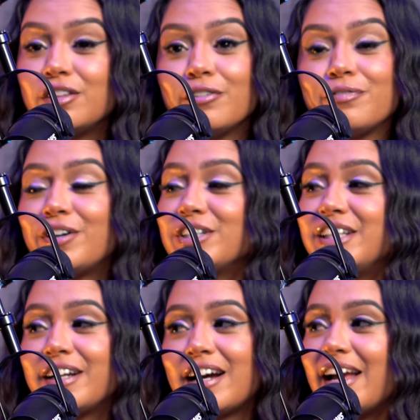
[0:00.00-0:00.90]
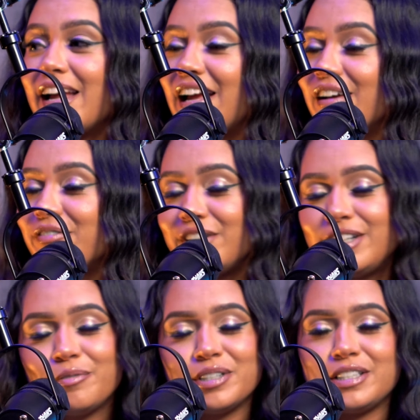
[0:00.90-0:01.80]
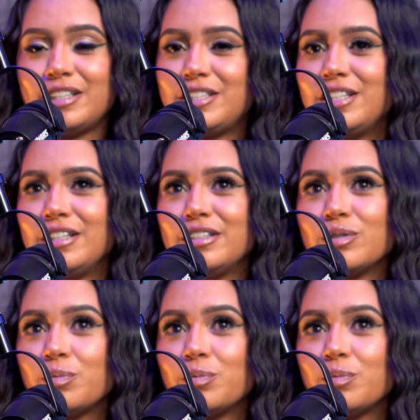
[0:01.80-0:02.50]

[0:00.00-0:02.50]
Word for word: The first thing I ever did with Say Cheese